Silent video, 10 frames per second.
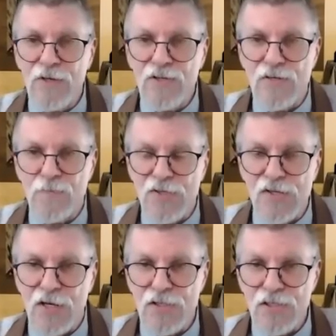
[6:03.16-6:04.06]
of his
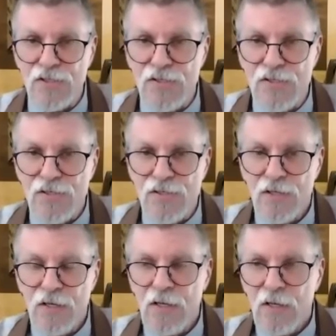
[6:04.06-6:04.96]
possessions
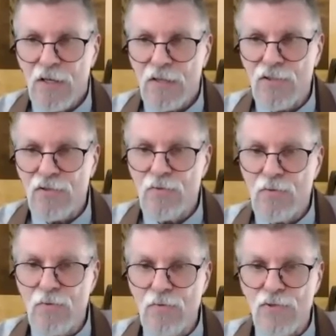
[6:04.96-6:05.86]

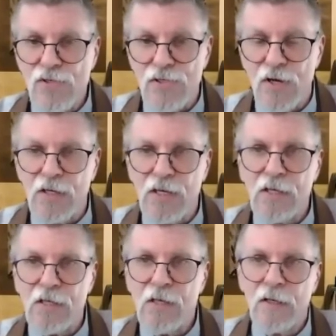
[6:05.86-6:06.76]
to
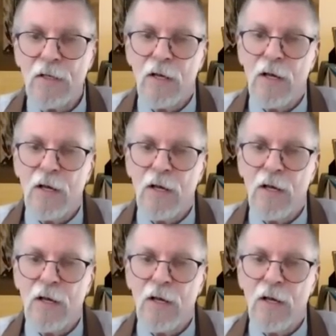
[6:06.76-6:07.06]
study